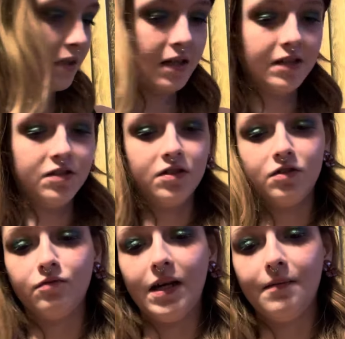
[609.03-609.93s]
and just
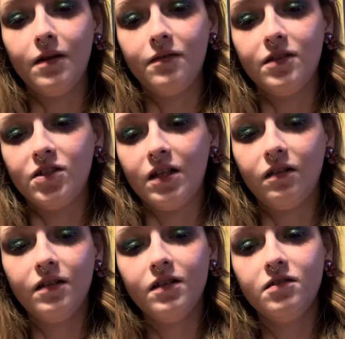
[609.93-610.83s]
grab out the
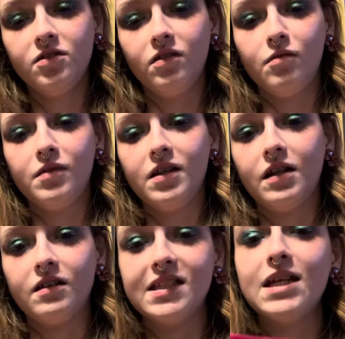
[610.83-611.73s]
checklist so then we
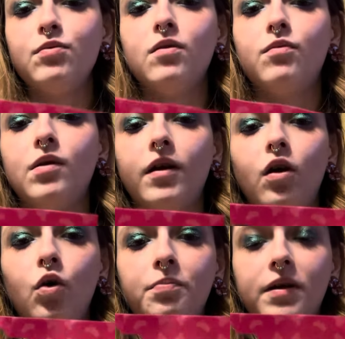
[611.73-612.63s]
can see what one we're
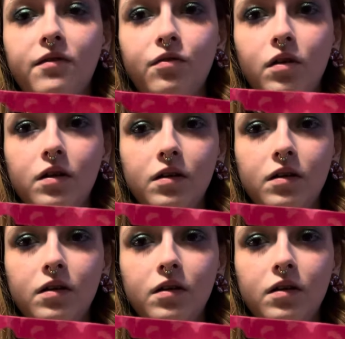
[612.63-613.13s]
hoping for.